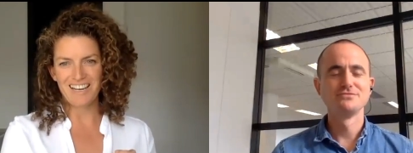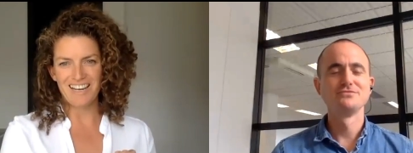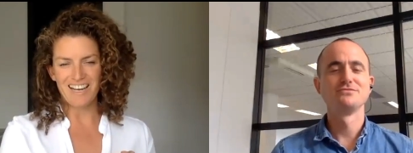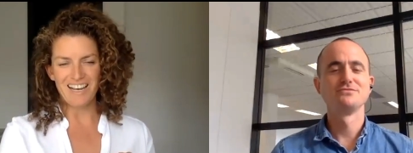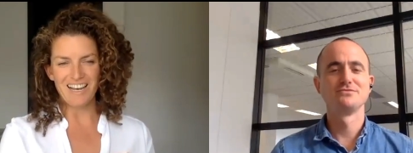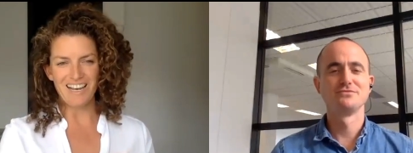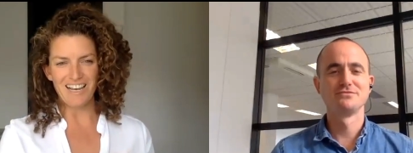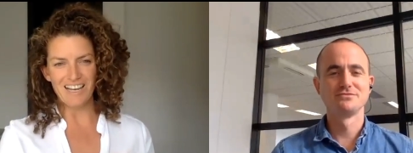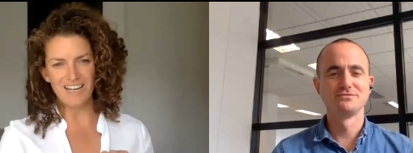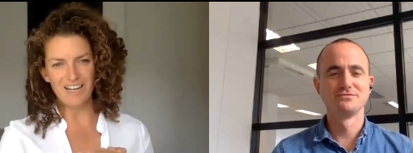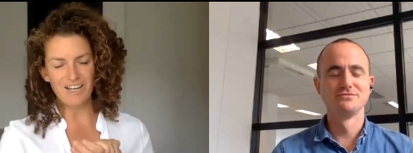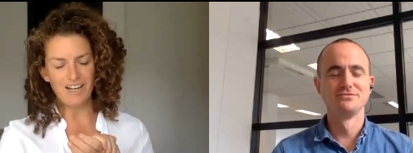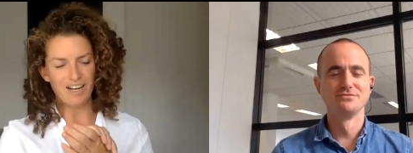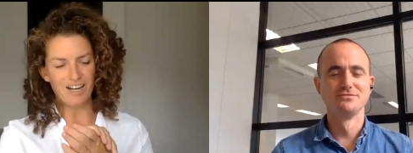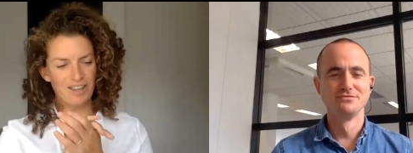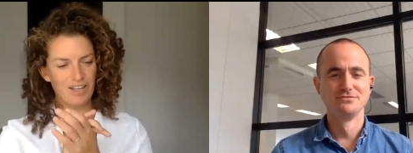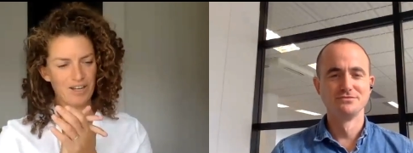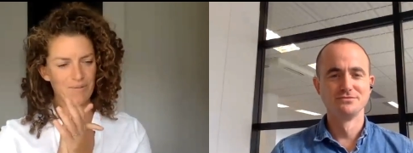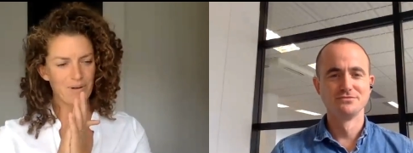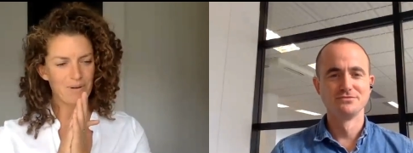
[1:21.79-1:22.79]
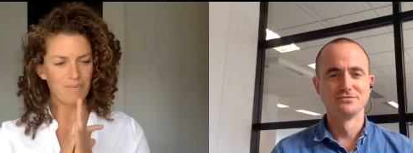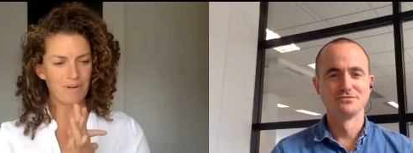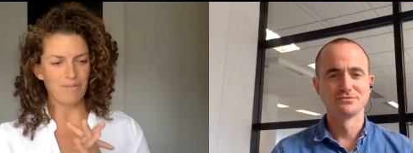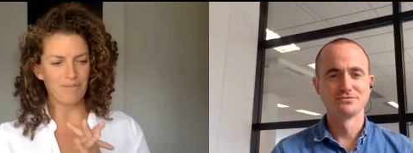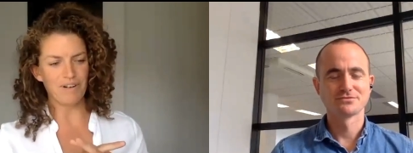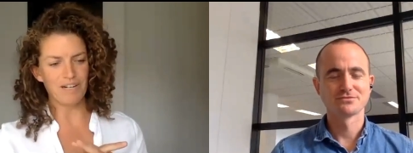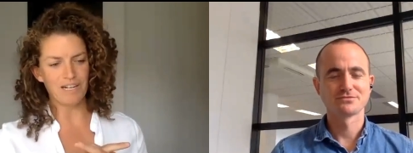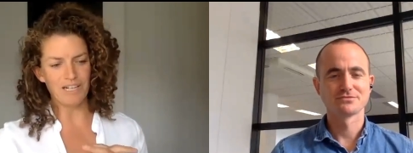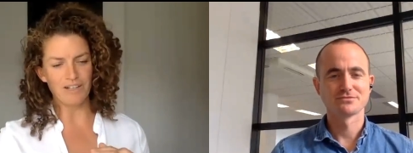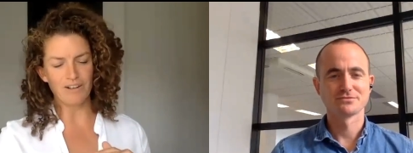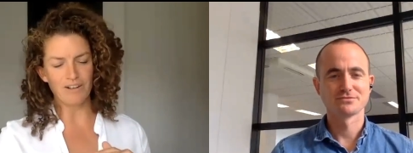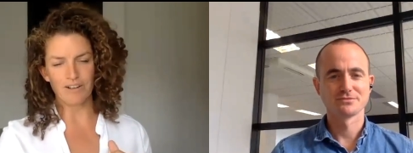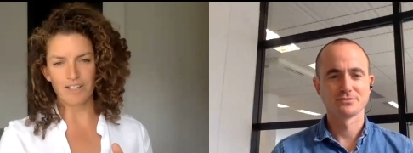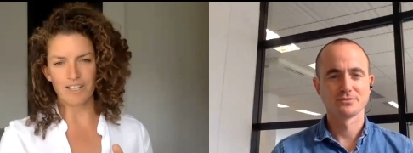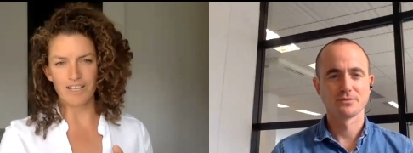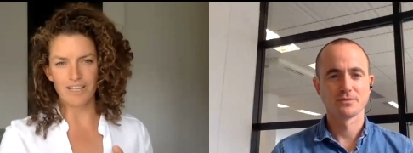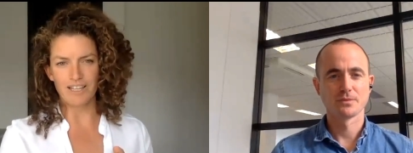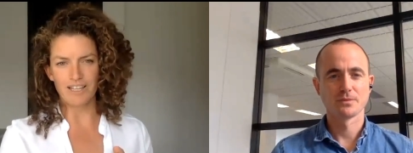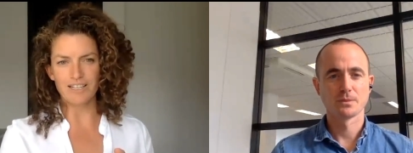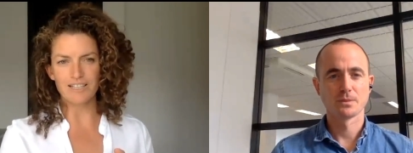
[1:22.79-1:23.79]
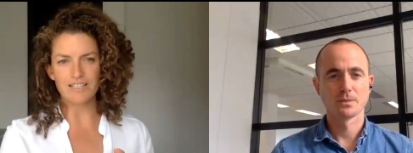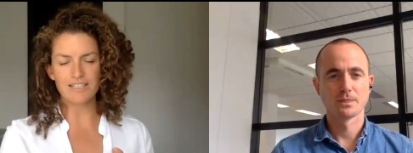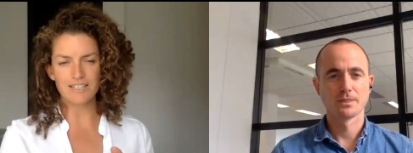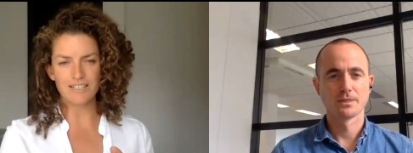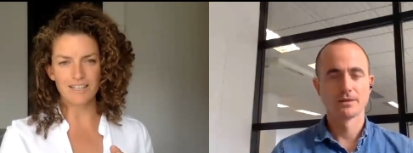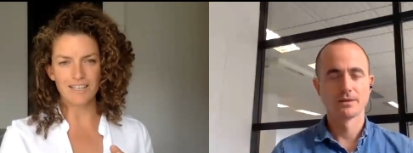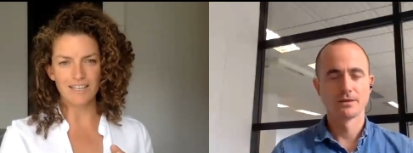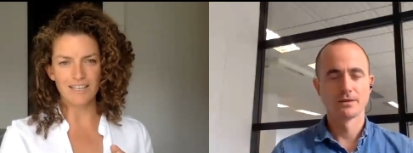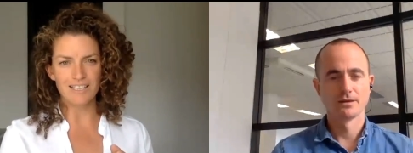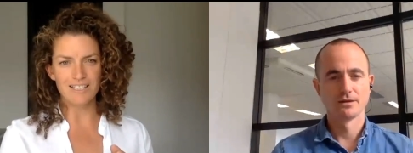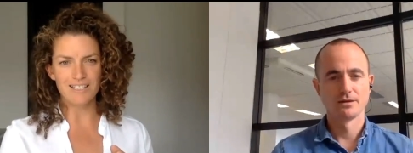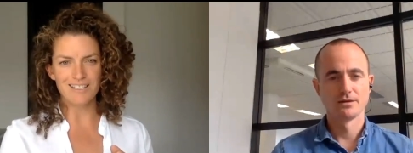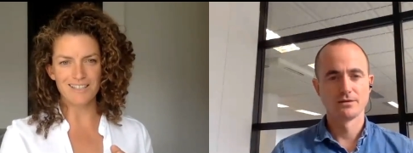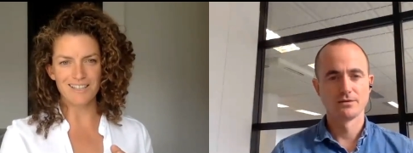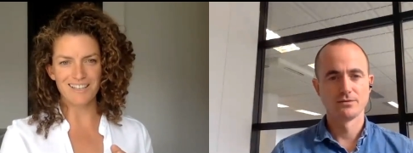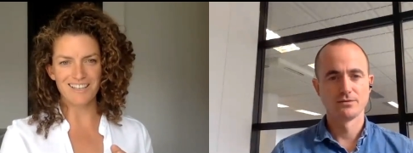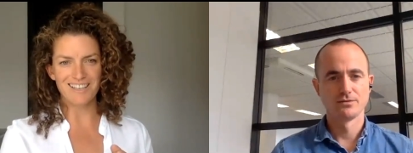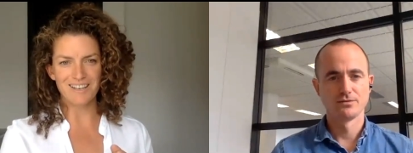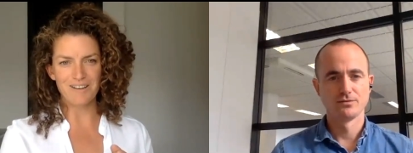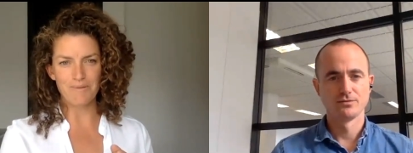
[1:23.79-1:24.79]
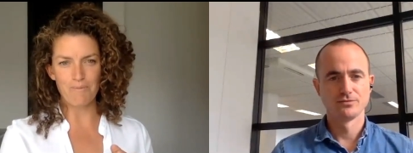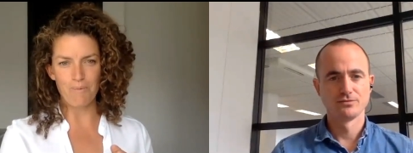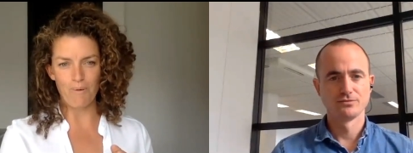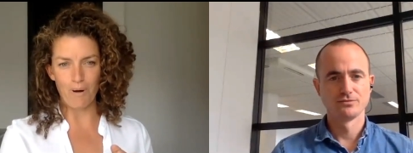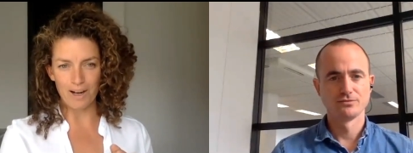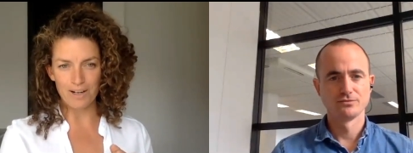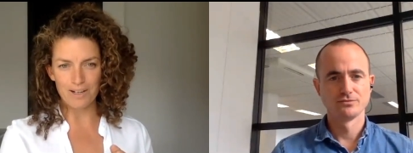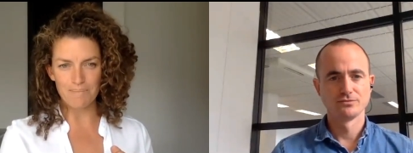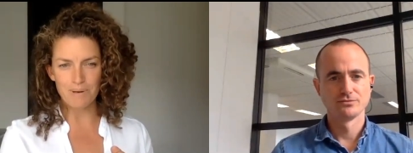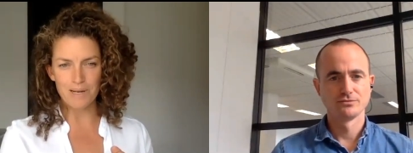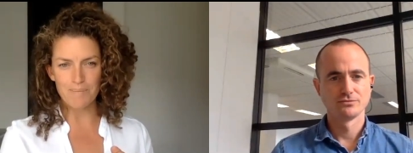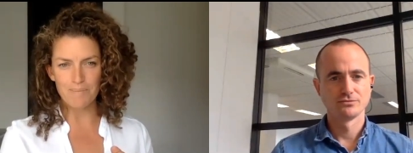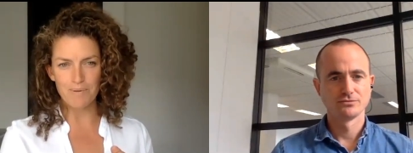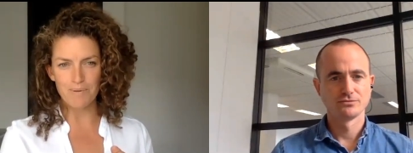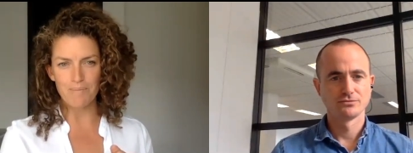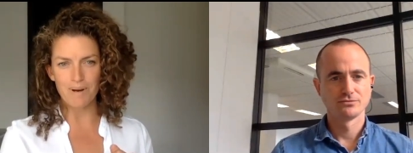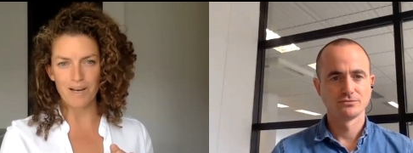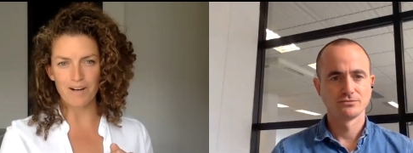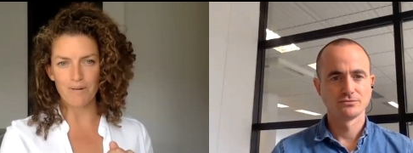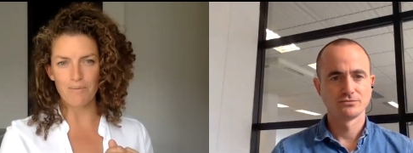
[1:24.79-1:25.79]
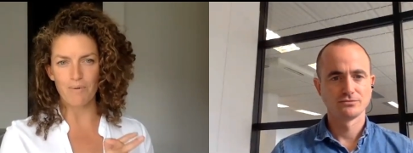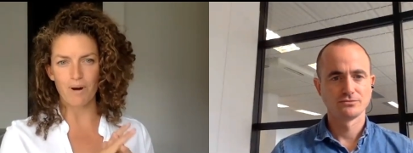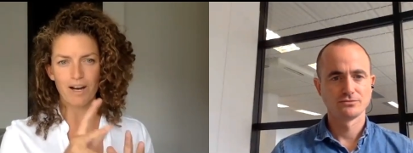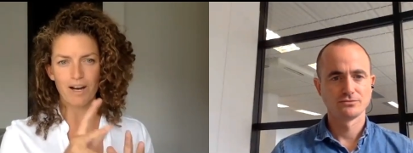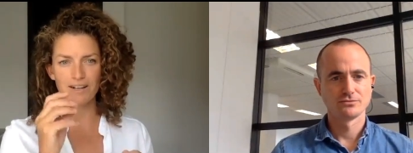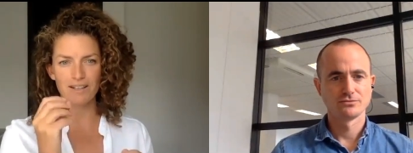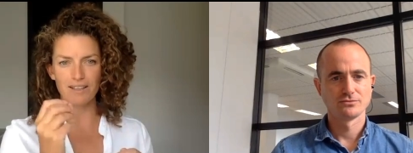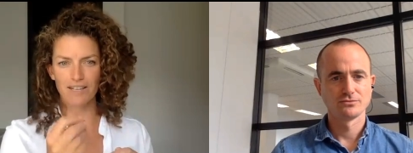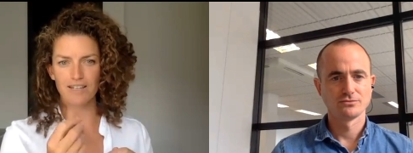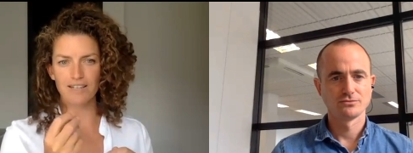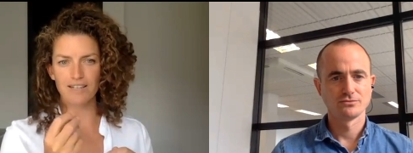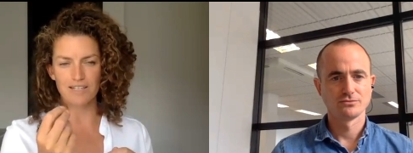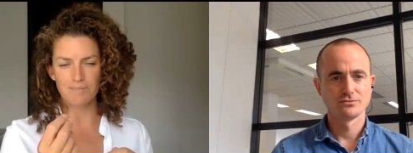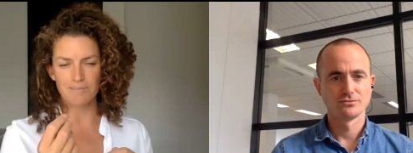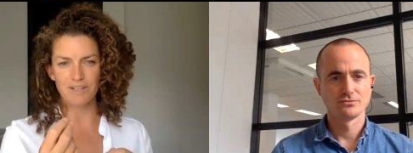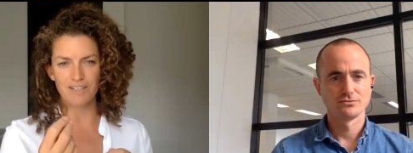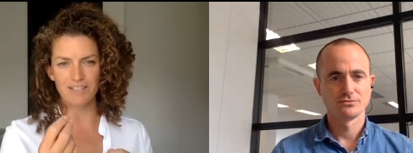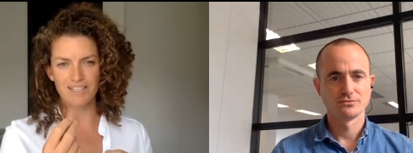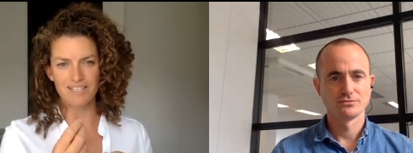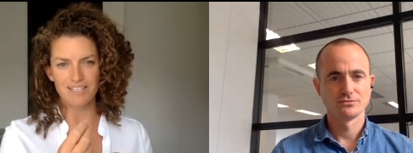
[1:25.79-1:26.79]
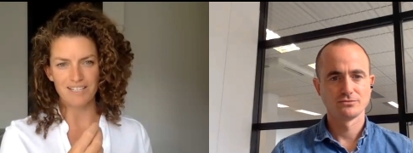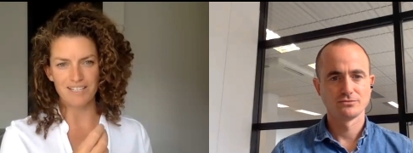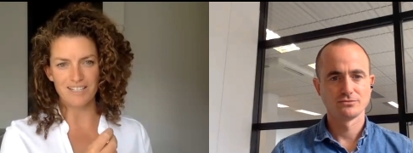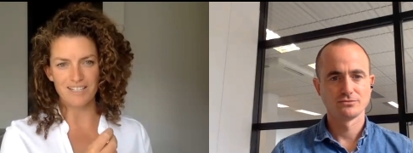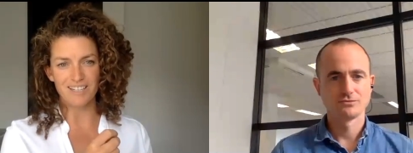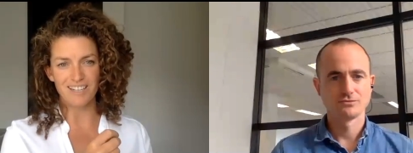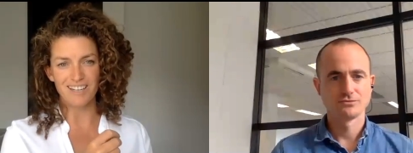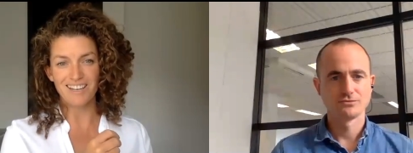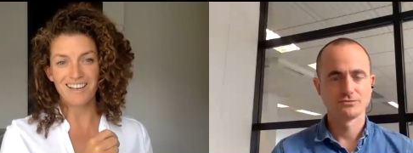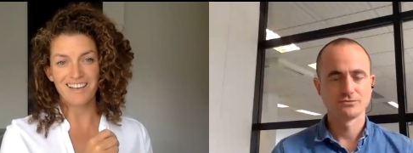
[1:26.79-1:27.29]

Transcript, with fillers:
Speaker 1: Mm -hmm. And when we really look at this, is why do people matter? Why do they need to be at the center?